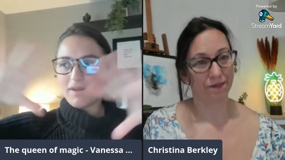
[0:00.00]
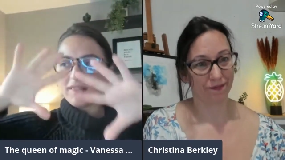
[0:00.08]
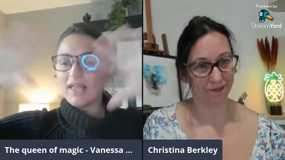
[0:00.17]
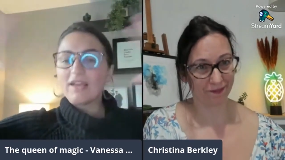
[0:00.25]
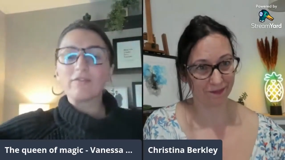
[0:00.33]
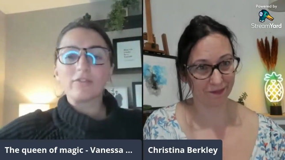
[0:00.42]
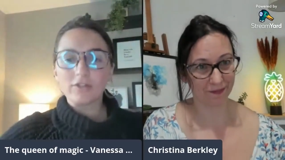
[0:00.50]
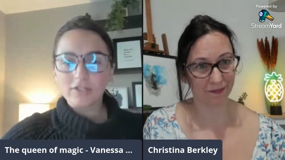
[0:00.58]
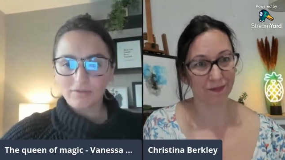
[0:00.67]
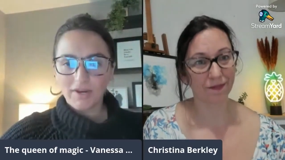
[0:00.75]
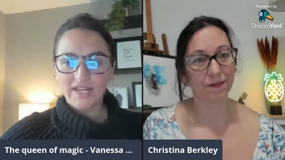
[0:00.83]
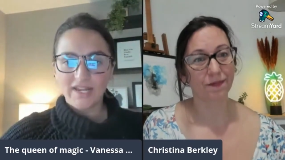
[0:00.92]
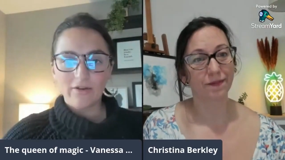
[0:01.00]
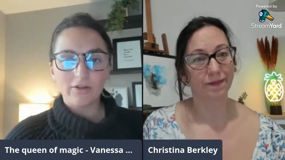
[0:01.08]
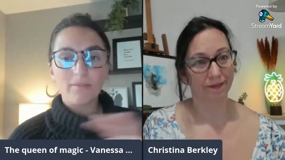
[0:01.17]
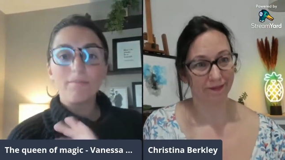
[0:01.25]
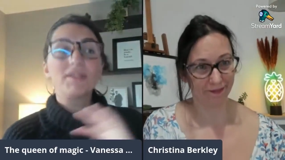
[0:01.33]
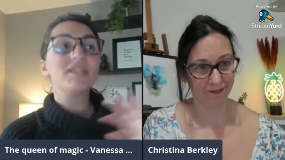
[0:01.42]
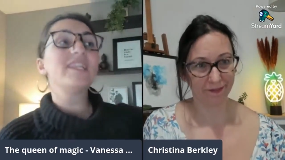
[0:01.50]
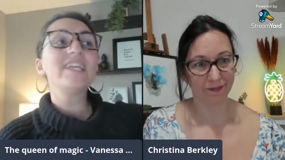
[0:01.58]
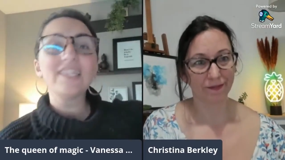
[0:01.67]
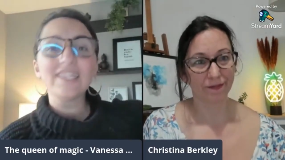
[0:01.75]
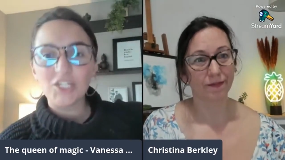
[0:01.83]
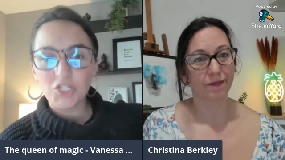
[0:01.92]
Speaker 1: life looks right now
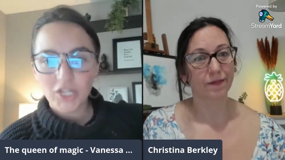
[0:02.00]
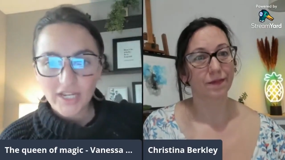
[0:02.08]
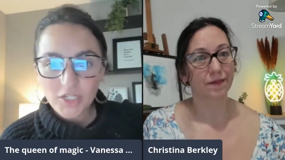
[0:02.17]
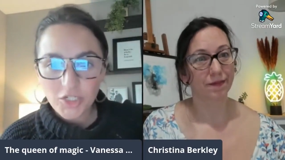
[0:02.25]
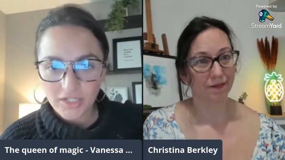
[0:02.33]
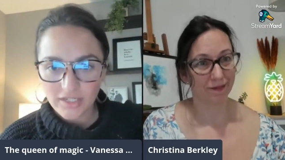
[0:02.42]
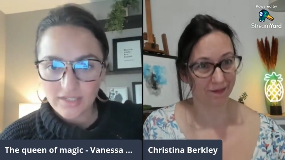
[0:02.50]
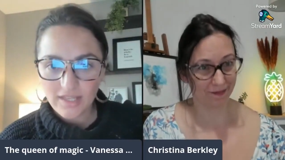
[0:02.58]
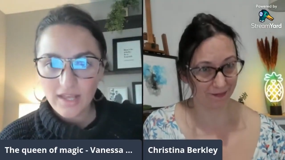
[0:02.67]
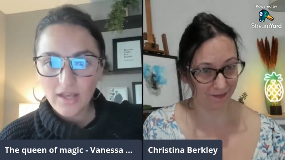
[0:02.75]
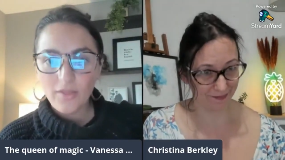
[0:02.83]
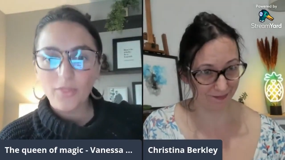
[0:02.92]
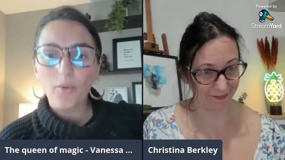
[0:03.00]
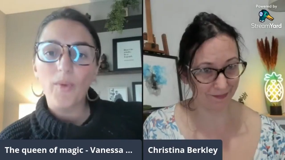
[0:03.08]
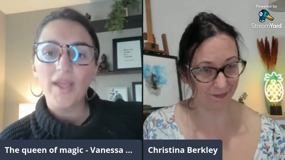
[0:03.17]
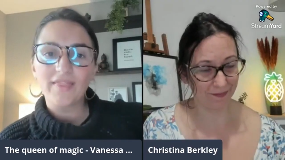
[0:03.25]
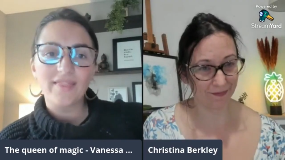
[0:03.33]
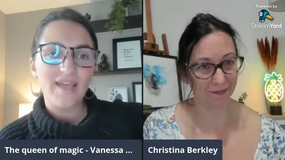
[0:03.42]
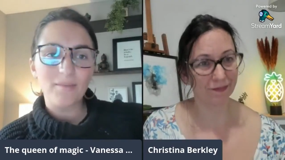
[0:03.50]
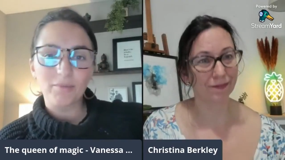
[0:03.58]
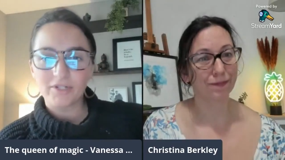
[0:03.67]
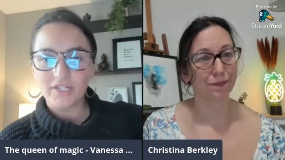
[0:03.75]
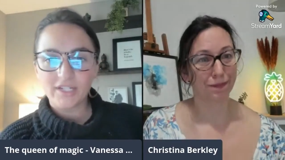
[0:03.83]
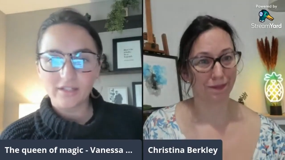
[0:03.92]
completely changes the way that, mm-hmm. that
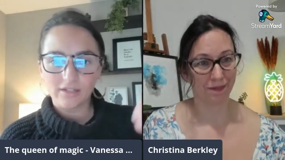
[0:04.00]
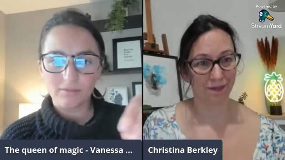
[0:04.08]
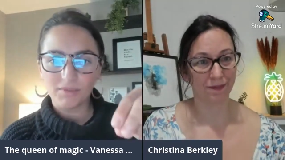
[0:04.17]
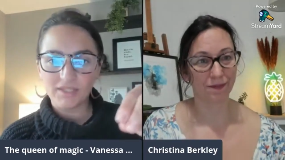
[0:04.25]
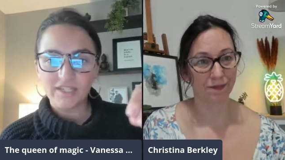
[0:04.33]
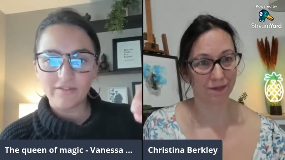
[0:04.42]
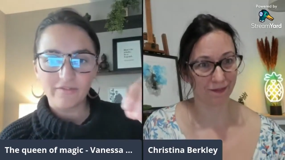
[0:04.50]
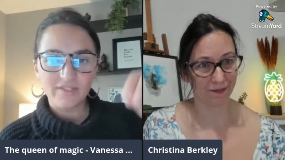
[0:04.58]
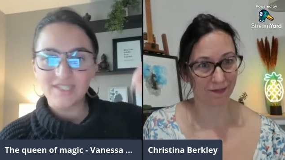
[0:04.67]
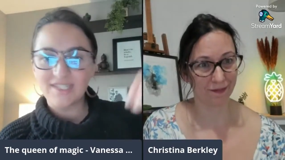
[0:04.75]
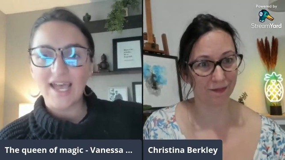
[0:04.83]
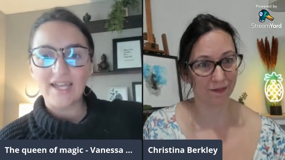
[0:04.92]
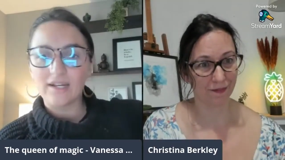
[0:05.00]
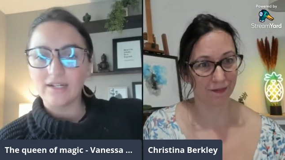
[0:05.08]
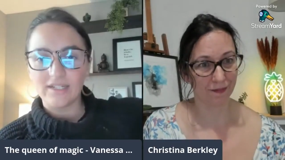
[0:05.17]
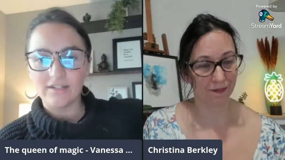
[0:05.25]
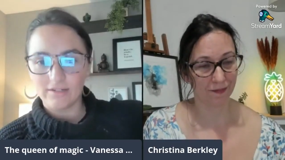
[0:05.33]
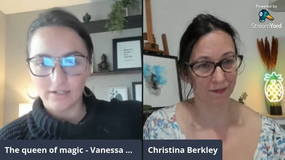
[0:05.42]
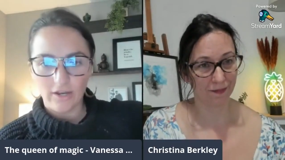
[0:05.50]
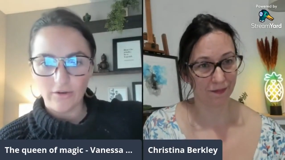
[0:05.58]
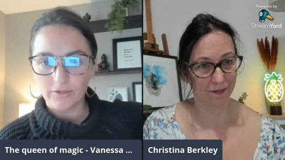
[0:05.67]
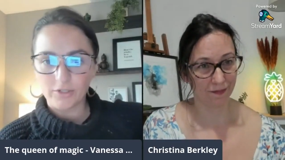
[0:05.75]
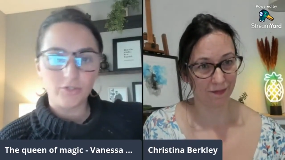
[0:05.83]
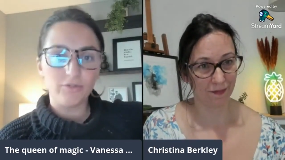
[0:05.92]
particular belief sat a year ago or
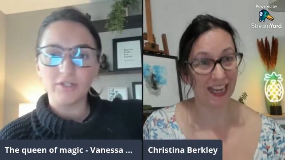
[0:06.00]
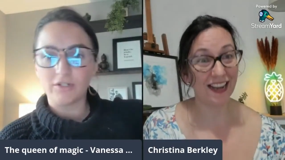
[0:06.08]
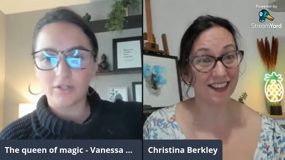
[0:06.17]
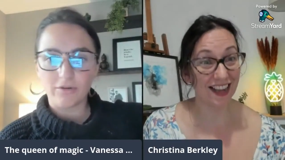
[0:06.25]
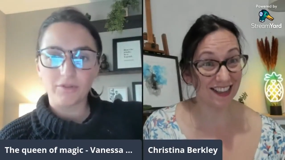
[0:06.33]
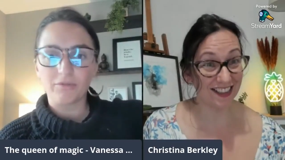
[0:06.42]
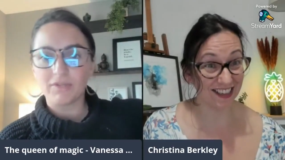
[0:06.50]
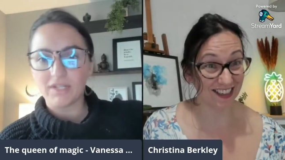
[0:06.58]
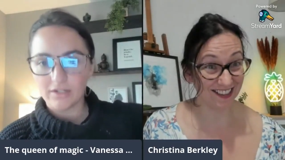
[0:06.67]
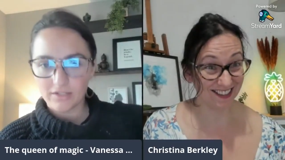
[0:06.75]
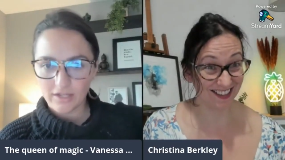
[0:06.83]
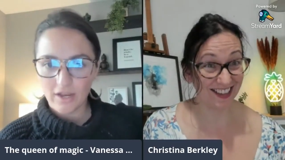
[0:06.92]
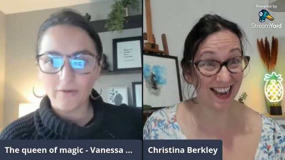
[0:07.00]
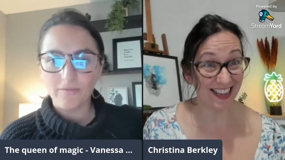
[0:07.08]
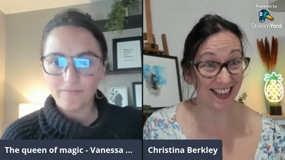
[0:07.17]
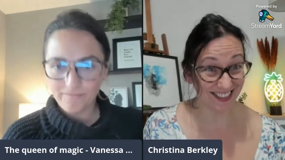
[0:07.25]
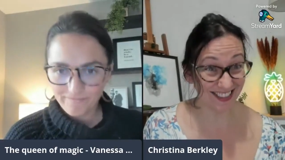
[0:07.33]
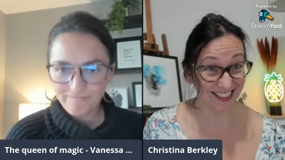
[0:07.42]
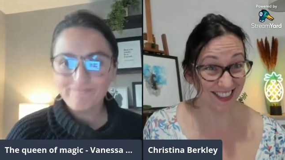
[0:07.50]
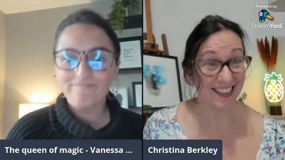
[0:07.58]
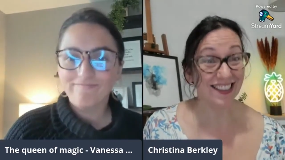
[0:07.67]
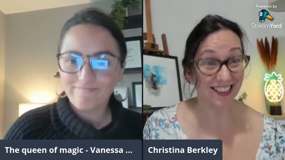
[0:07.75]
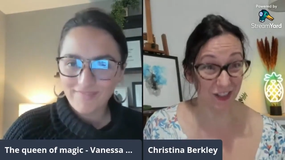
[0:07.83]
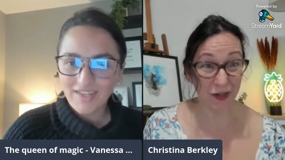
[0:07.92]
two
Speaker 2: years ago. Exactly. Yes
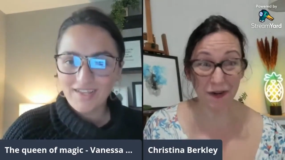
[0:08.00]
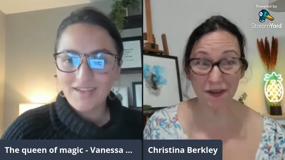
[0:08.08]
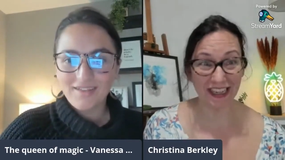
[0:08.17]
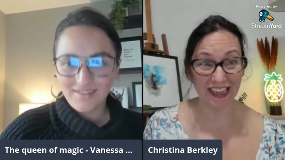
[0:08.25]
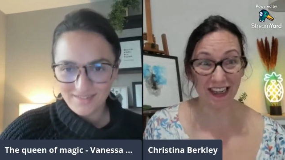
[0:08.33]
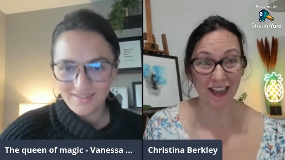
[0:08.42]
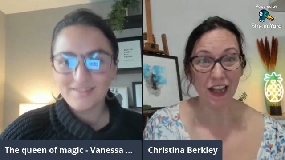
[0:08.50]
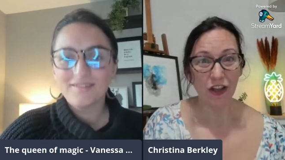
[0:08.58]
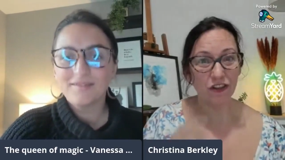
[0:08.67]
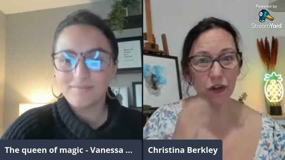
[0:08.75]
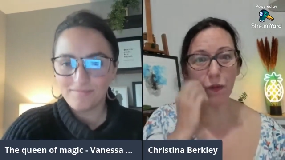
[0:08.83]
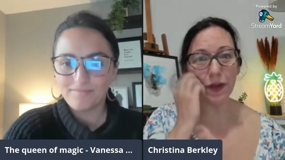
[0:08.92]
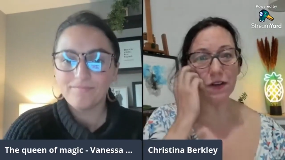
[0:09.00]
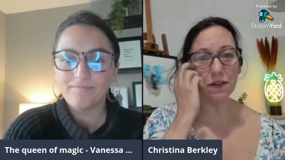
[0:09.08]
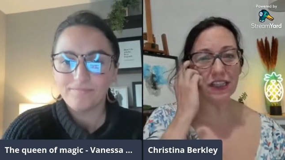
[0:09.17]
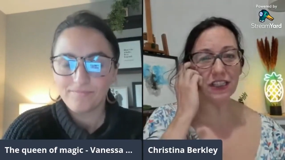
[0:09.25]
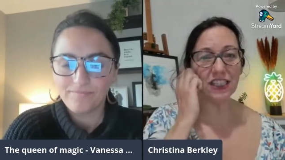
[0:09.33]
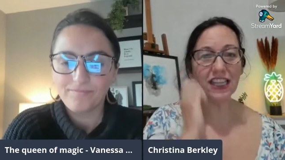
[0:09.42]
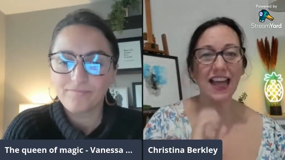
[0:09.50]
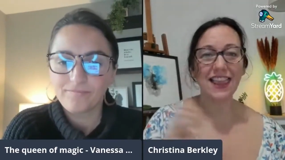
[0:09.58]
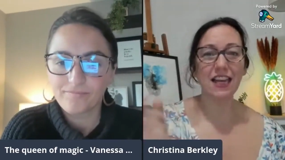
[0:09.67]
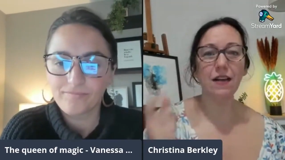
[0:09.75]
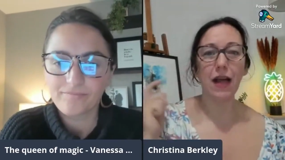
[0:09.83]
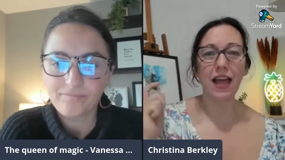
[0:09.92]
Totally. So we don't need to I
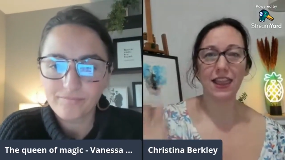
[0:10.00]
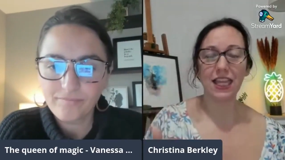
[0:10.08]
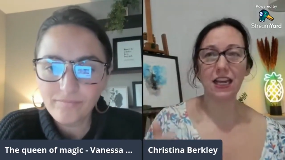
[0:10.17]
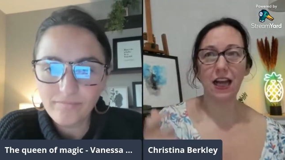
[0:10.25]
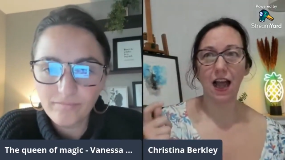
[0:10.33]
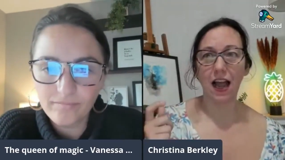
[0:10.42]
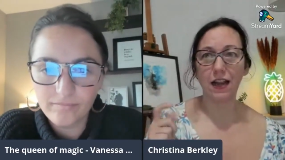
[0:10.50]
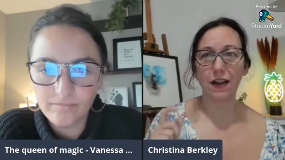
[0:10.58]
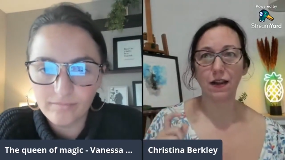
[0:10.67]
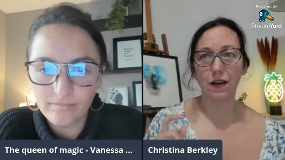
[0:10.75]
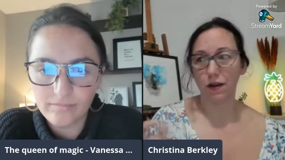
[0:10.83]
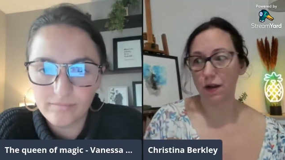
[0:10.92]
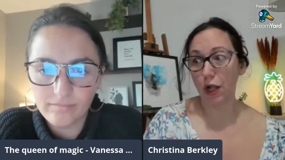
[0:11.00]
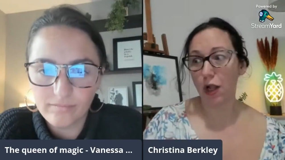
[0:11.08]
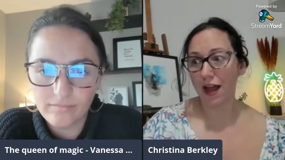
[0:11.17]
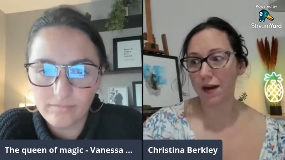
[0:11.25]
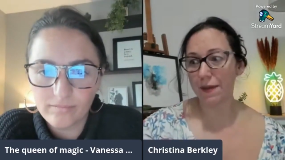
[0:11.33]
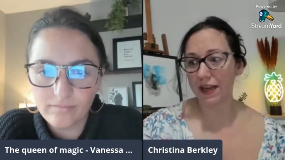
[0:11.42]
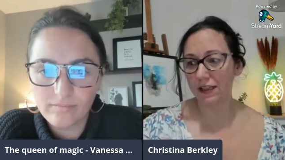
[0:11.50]
think I think I a lot of my